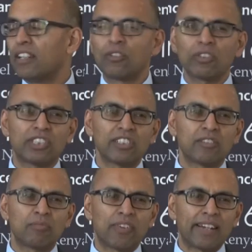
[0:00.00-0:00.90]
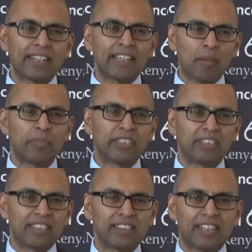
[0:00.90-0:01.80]
not just in providing
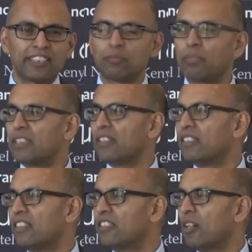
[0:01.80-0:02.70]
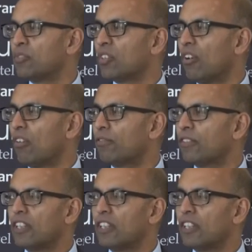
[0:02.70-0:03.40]
capital as such, but in terms of